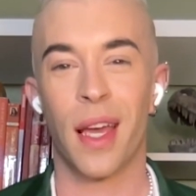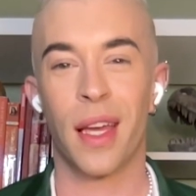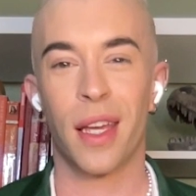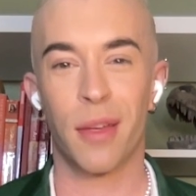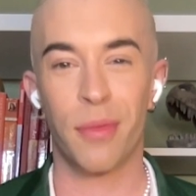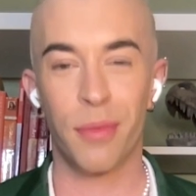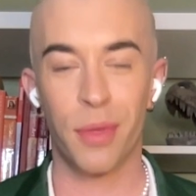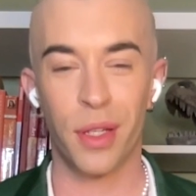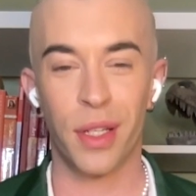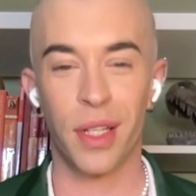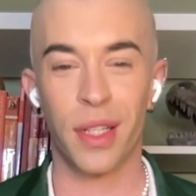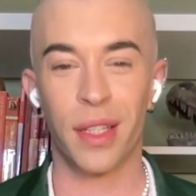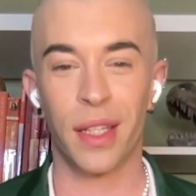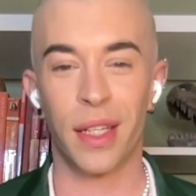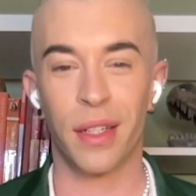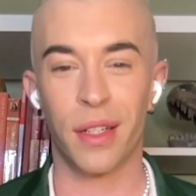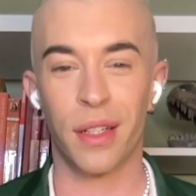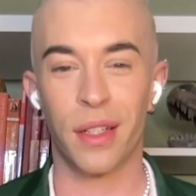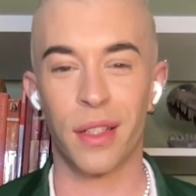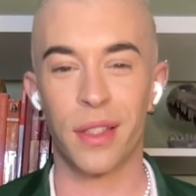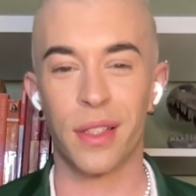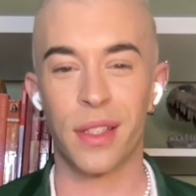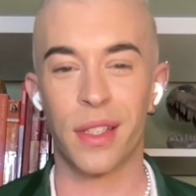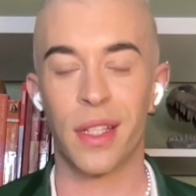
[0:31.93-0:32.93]
and community
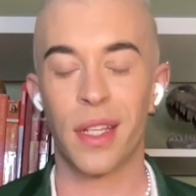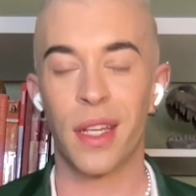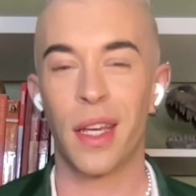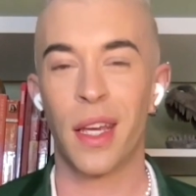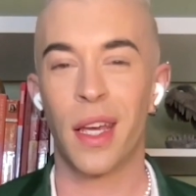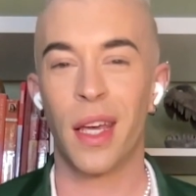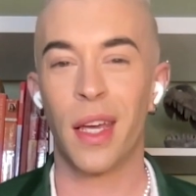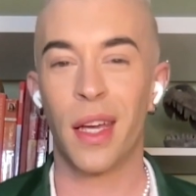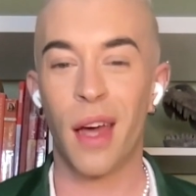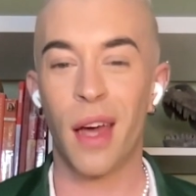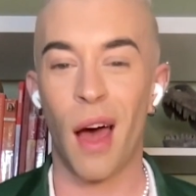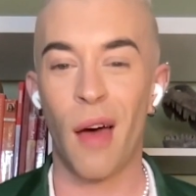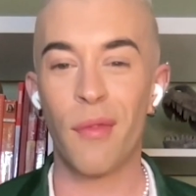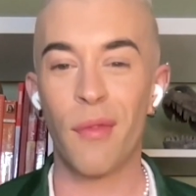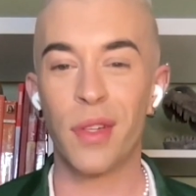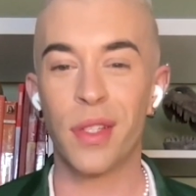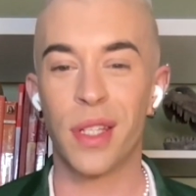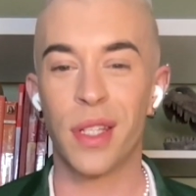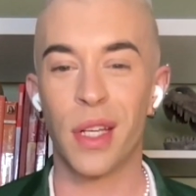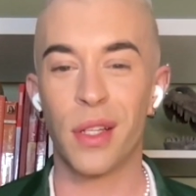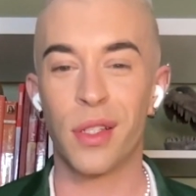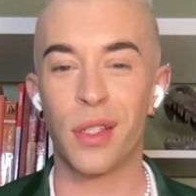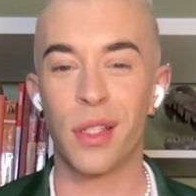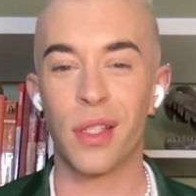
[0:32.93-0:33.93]
leaders in
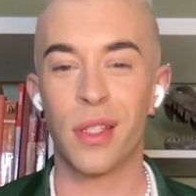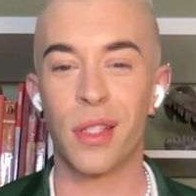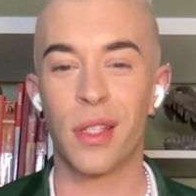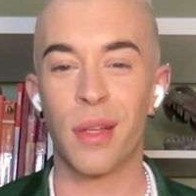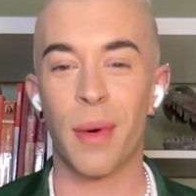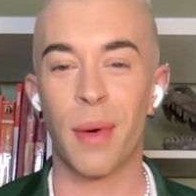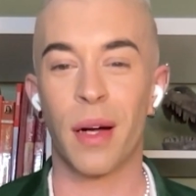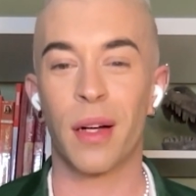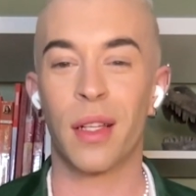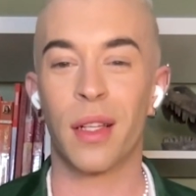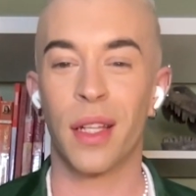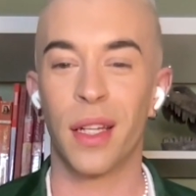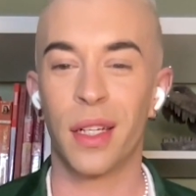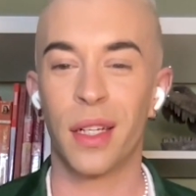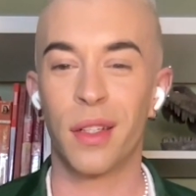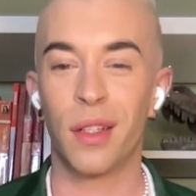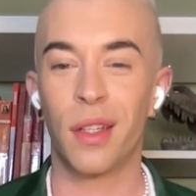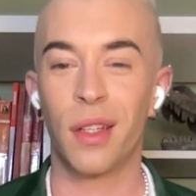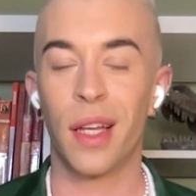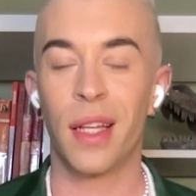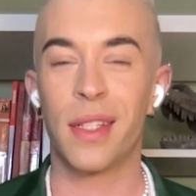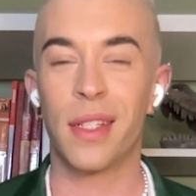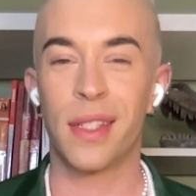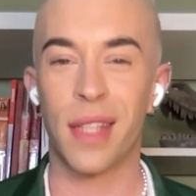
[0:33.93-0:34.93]
conversations about
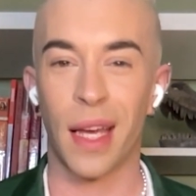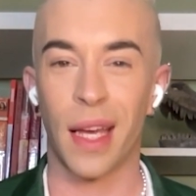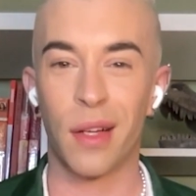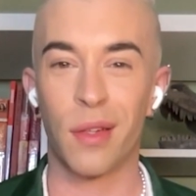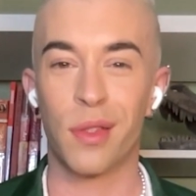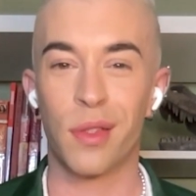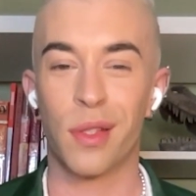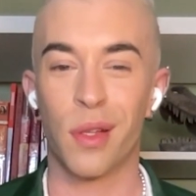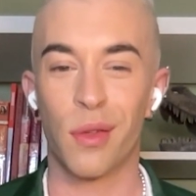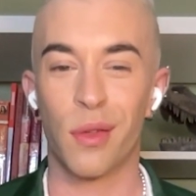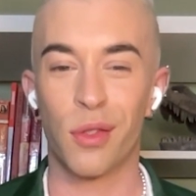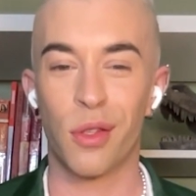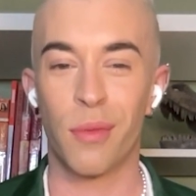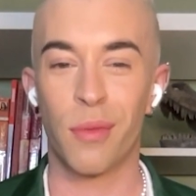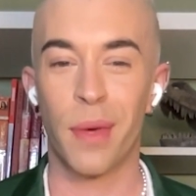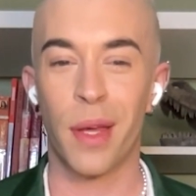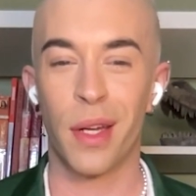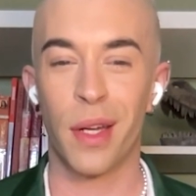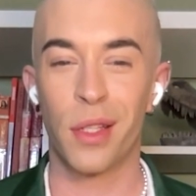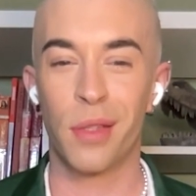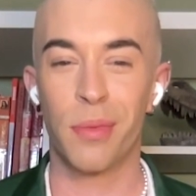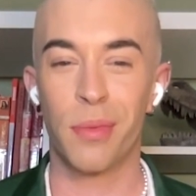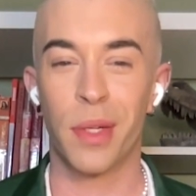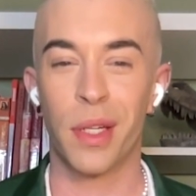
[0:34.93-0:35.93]
clinical and psychosocial
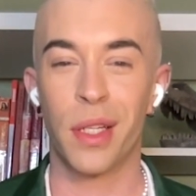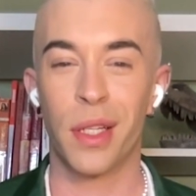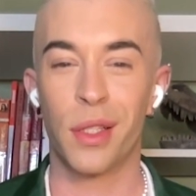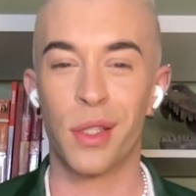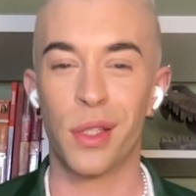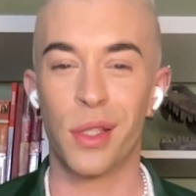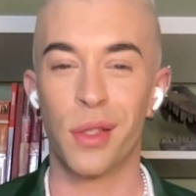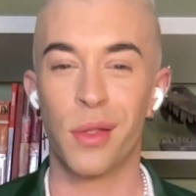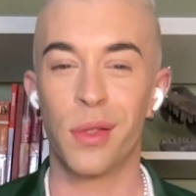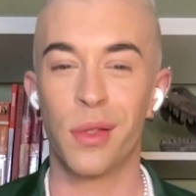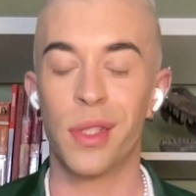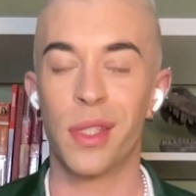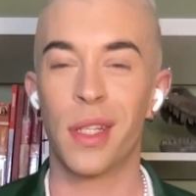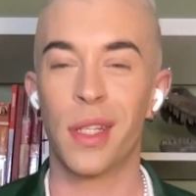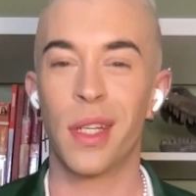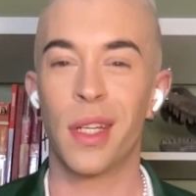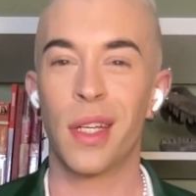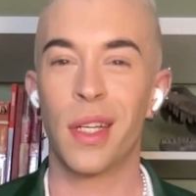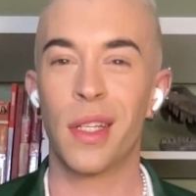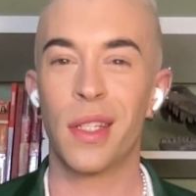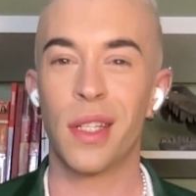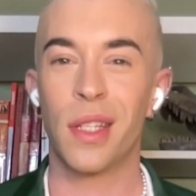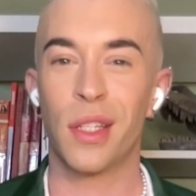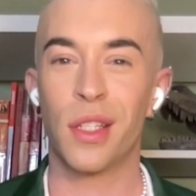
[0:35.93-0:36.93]
management issues
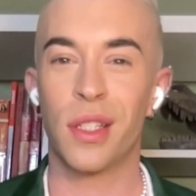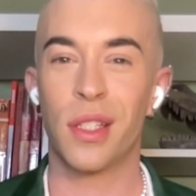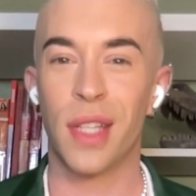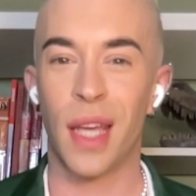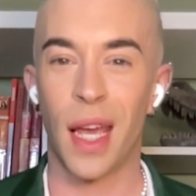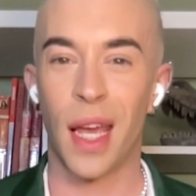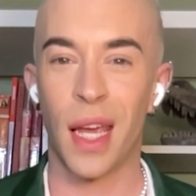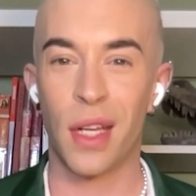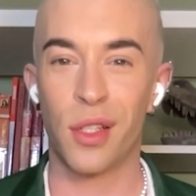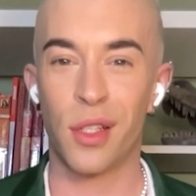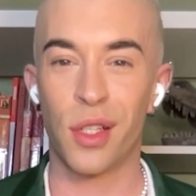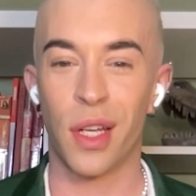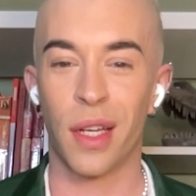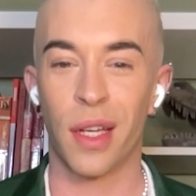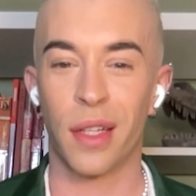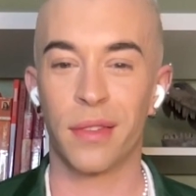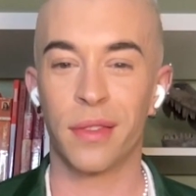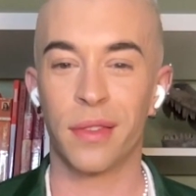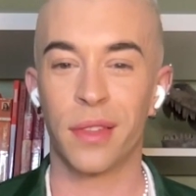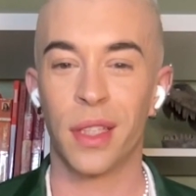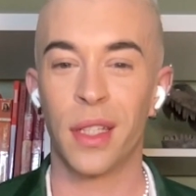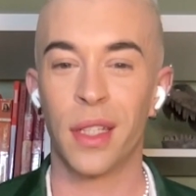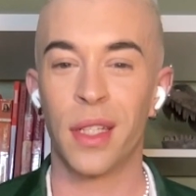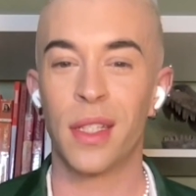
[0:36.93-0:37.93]
such as
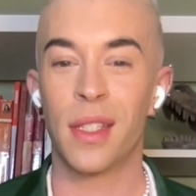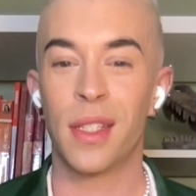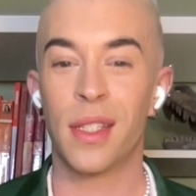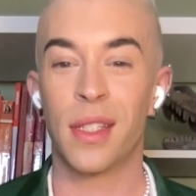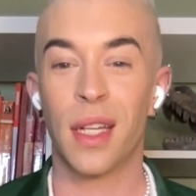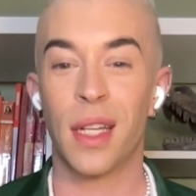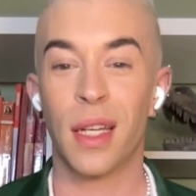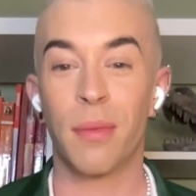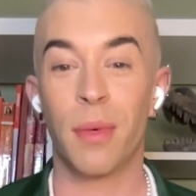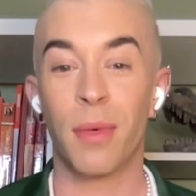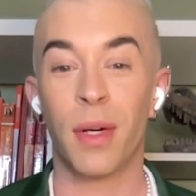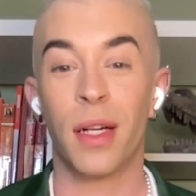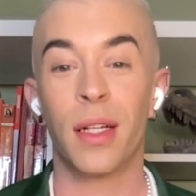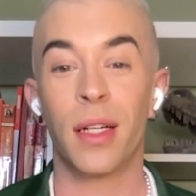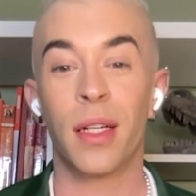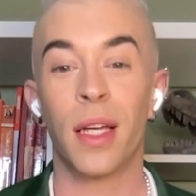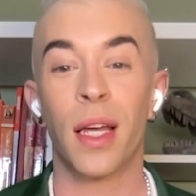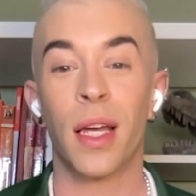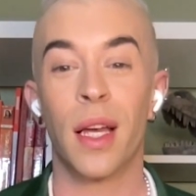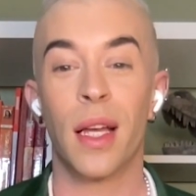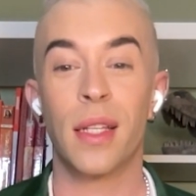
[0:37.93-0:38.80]
aging, stigma,